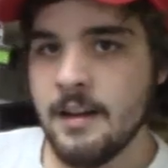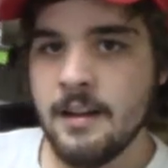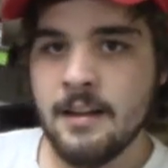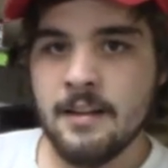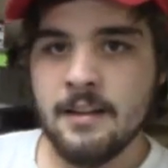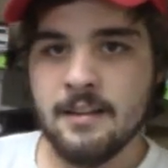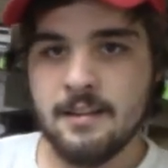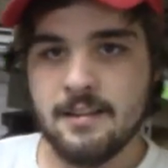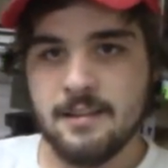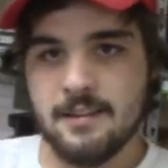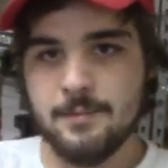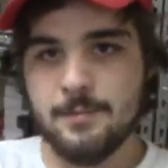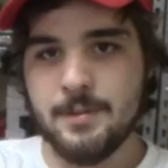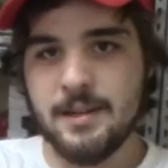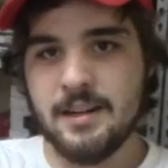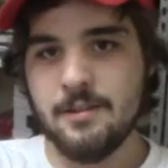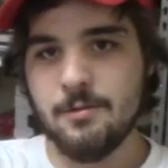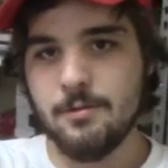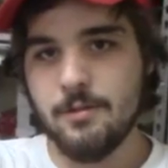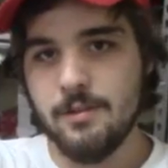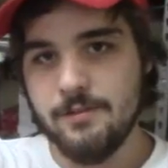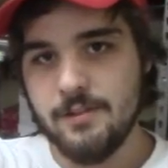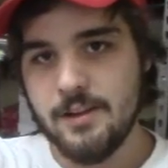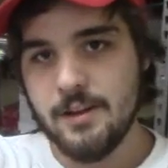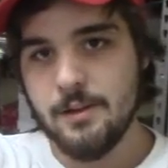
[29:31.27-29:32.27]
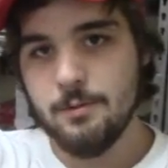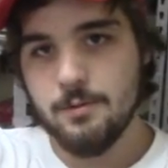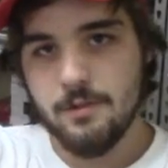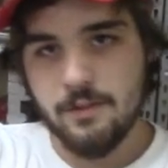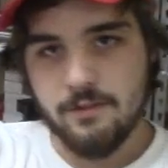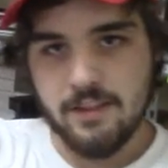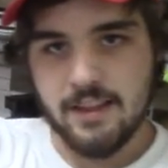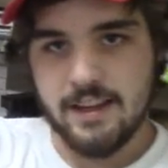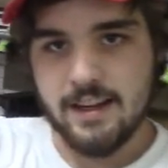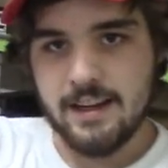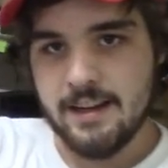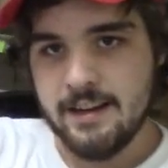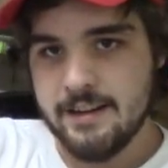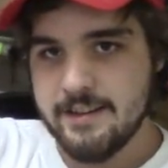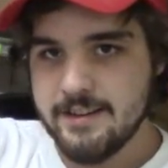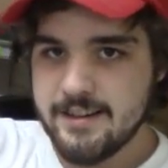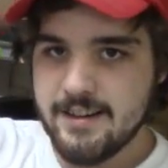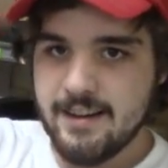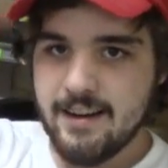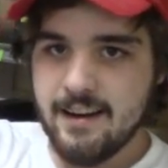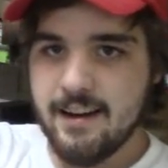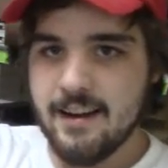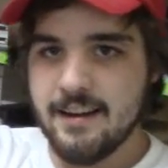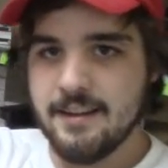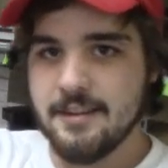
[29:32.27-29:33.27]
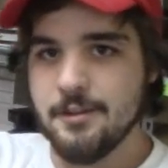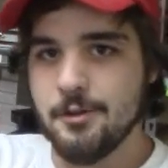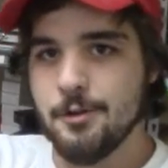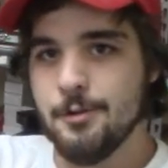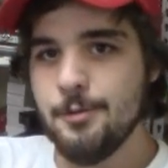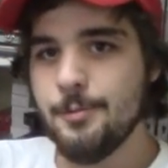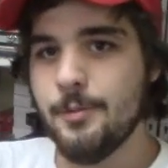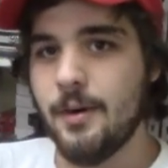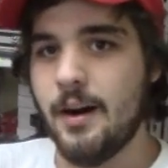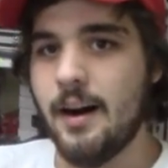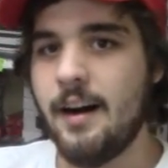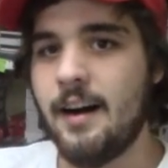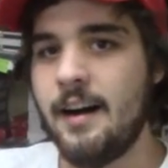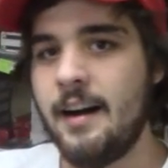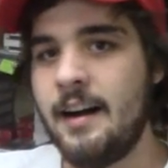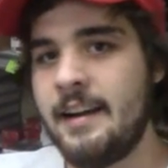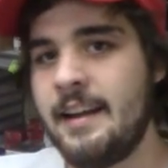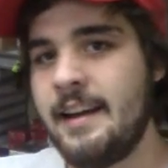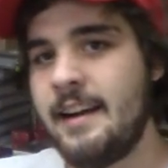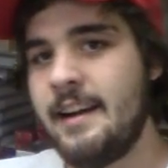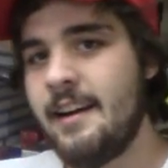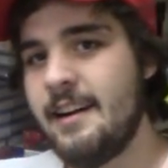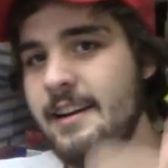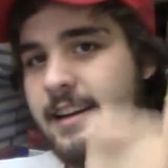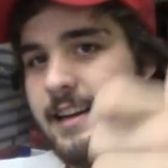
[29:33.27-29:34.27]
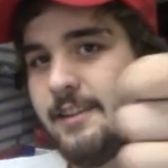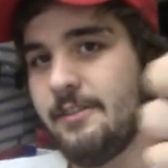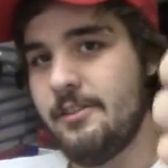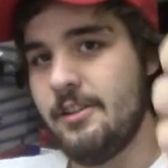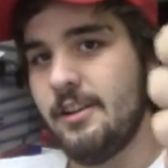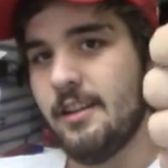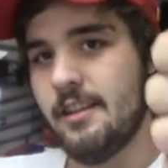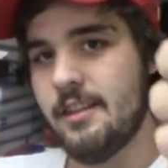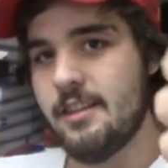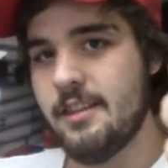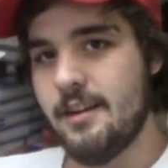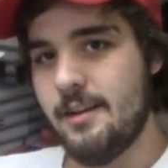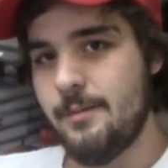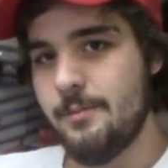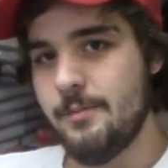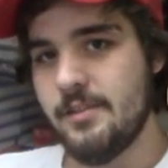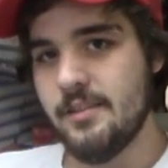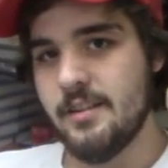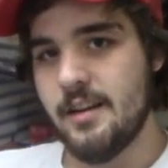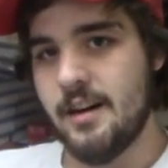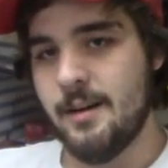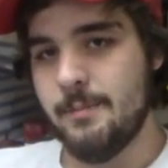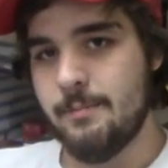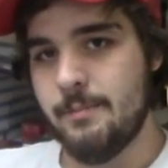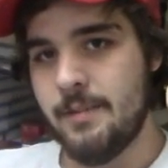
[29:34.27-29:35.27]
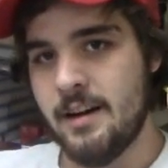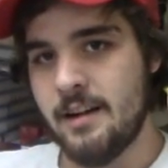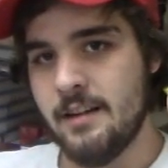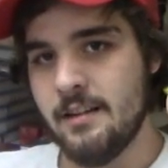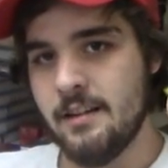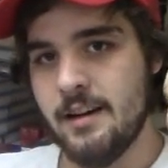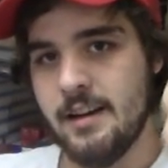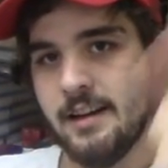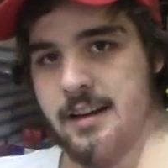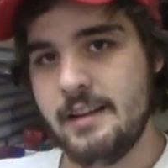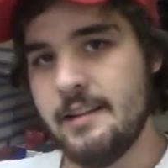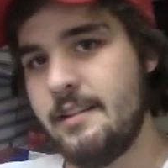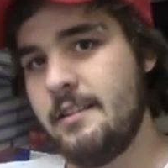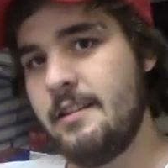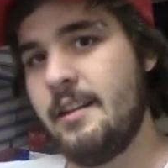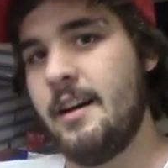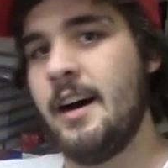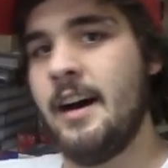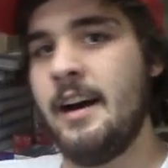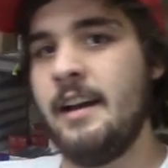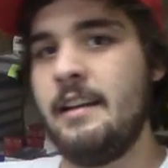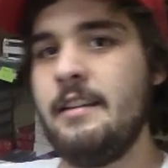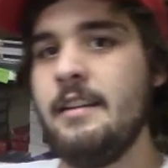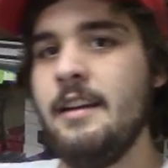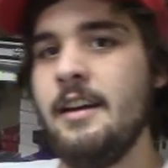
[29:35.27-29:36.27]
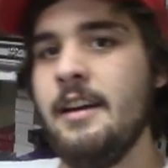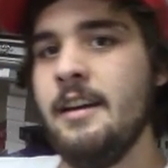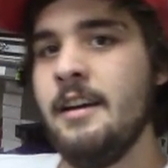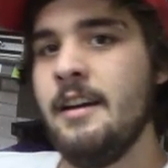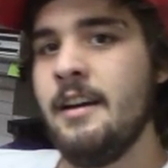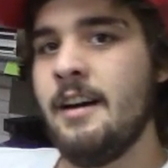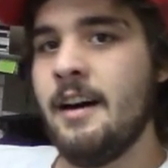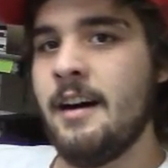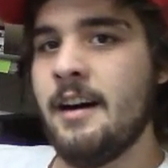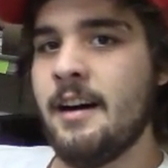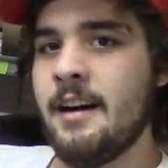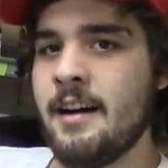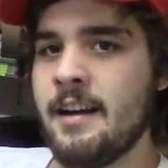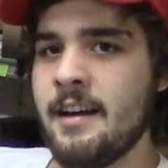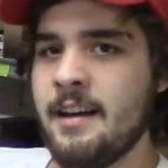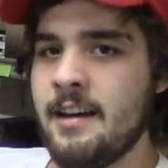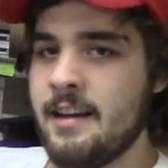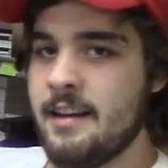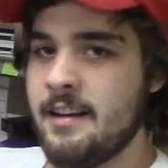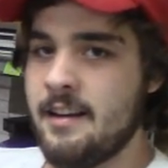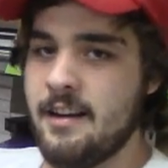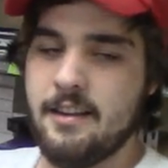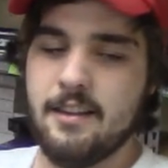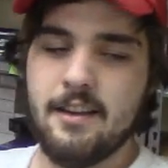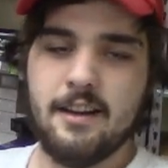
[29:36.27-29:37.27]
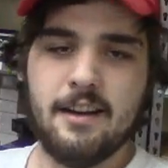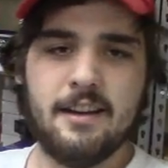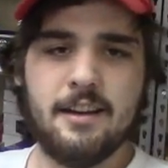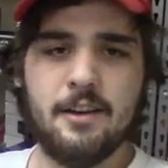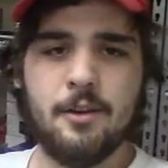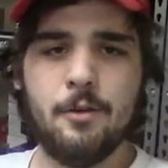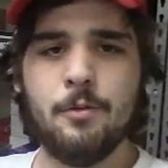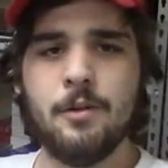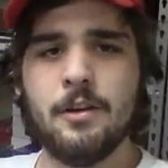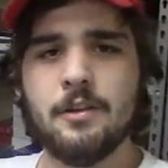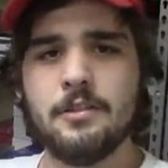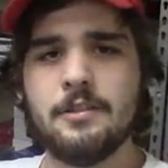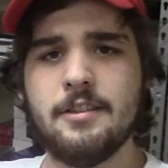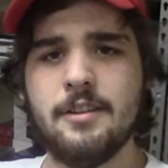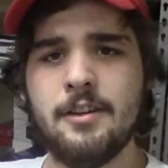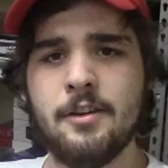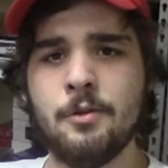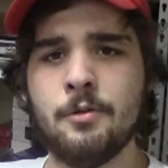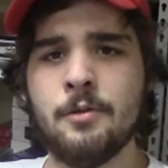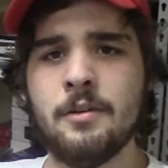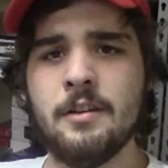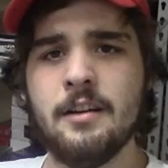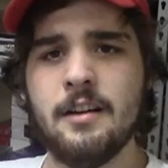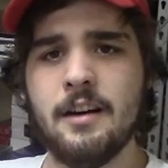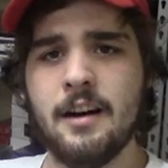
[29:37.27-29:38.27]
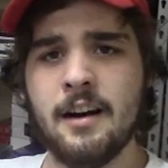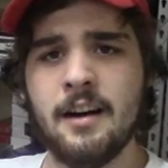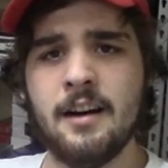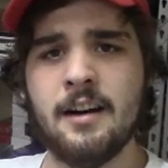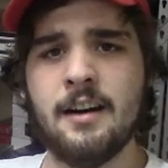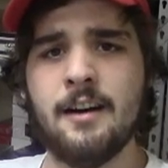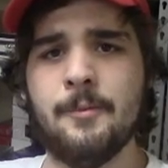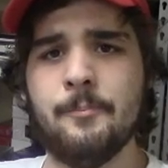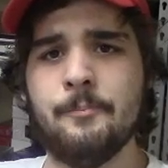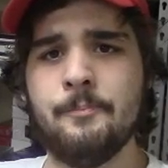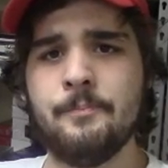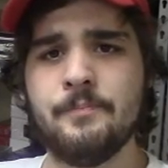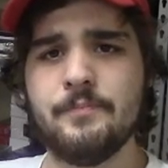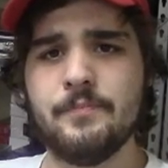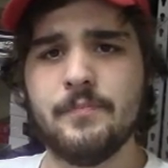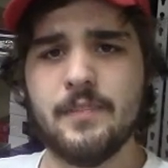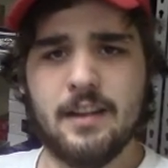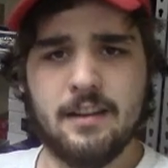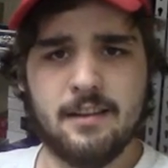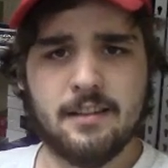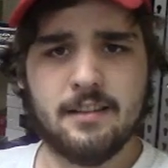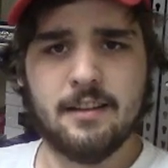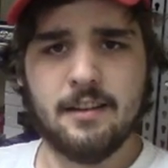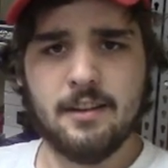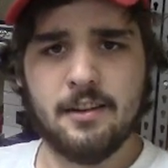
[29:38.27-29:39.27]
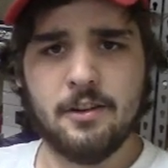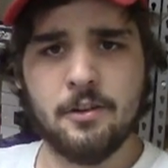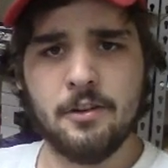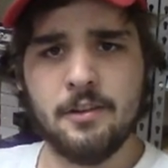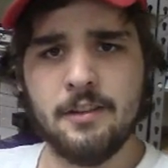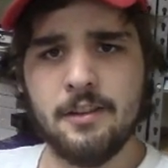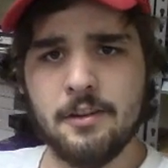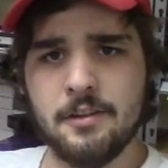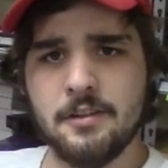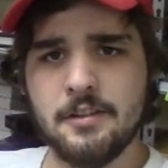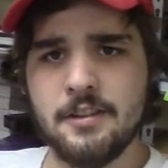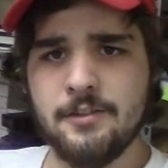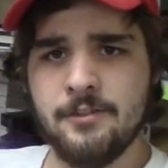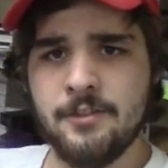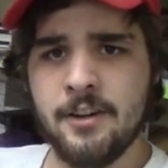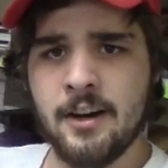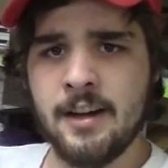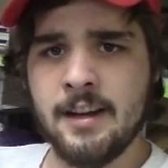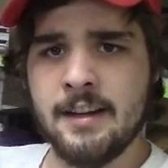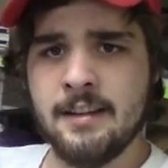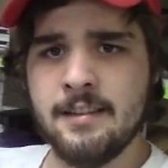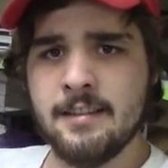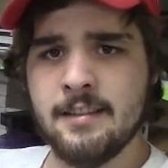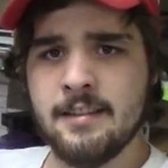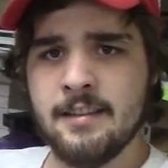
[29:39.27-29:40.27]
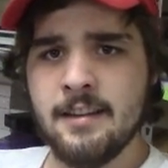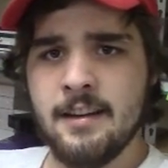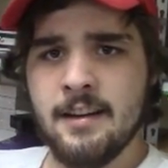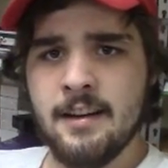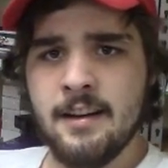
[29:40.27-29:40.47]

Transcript: This has been a review of the Gi2 mod, and I give it a thumbs up. I like it a lot. And I think you will too. It's a good little device.